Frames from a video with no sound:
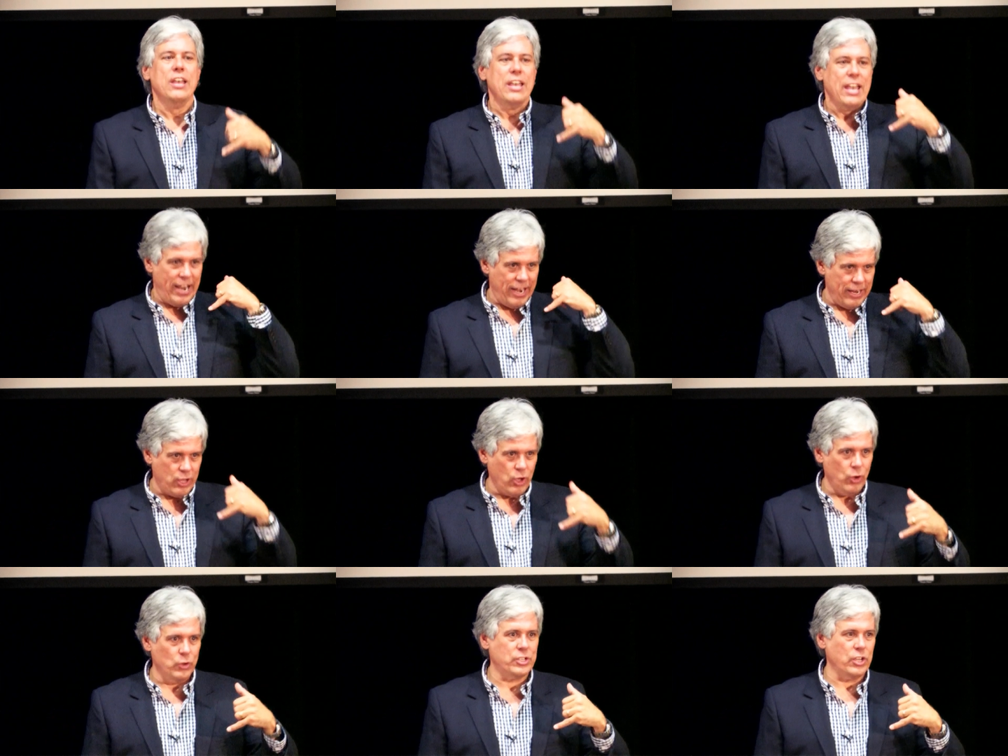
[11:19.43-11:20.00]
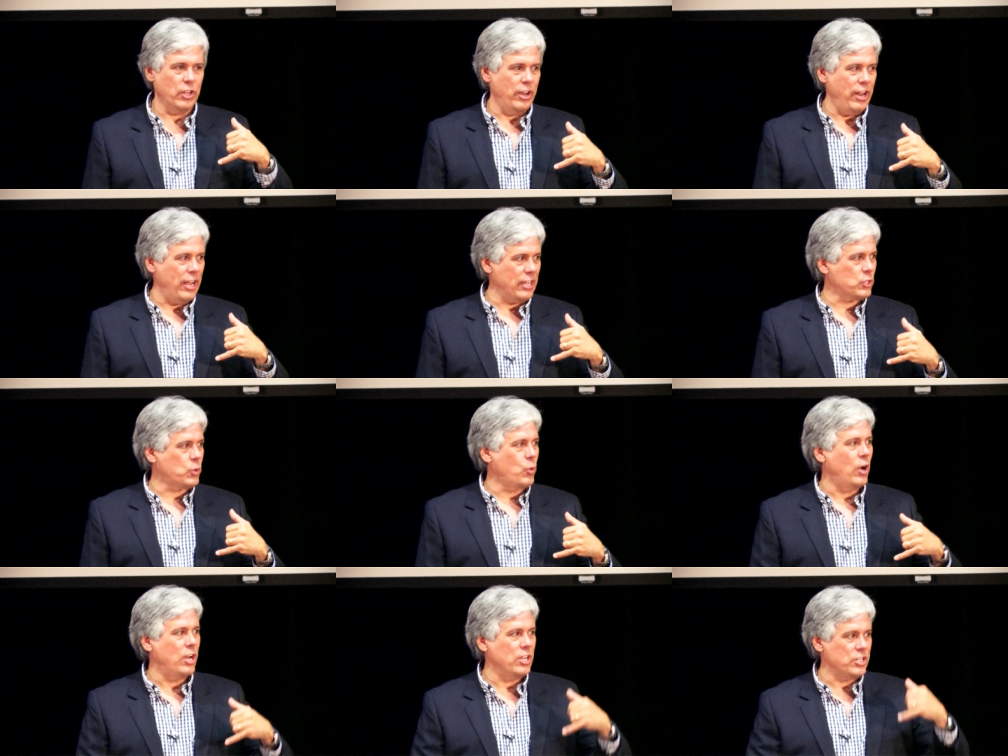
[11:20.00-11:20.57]
and it goes to the
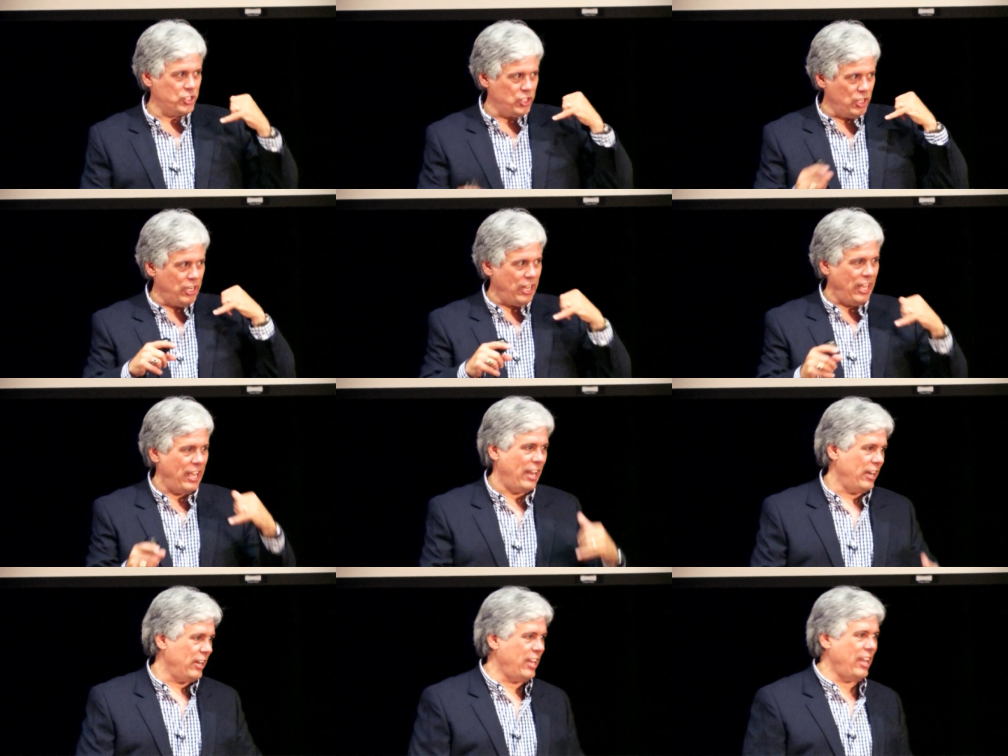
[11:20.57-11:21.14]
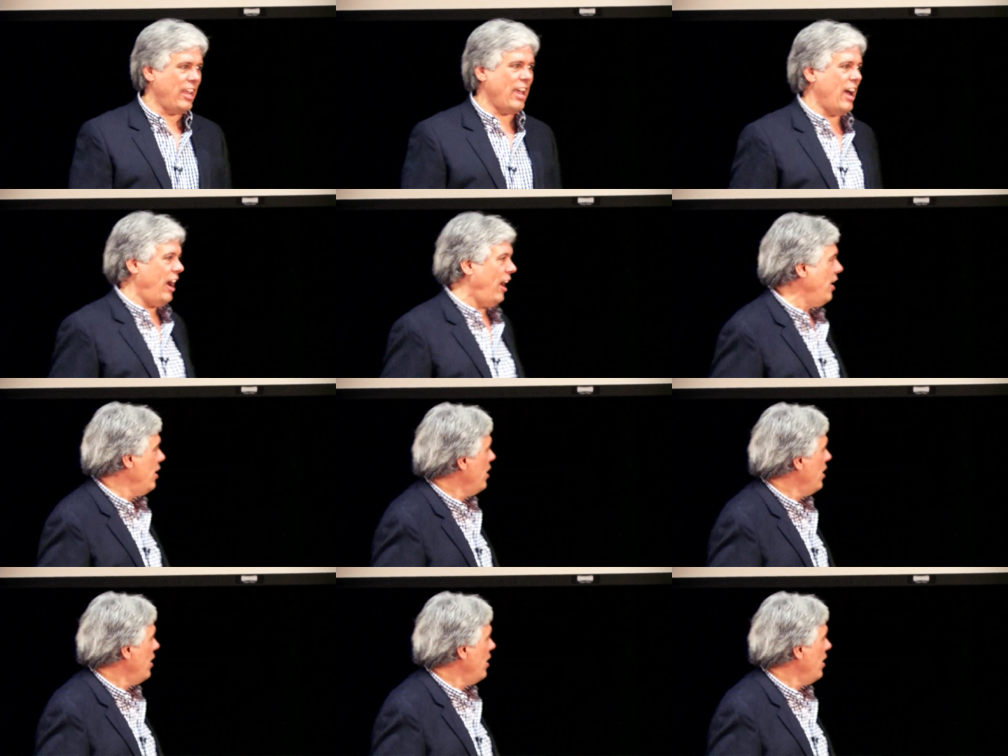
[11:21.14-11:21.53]
next question. And yeah,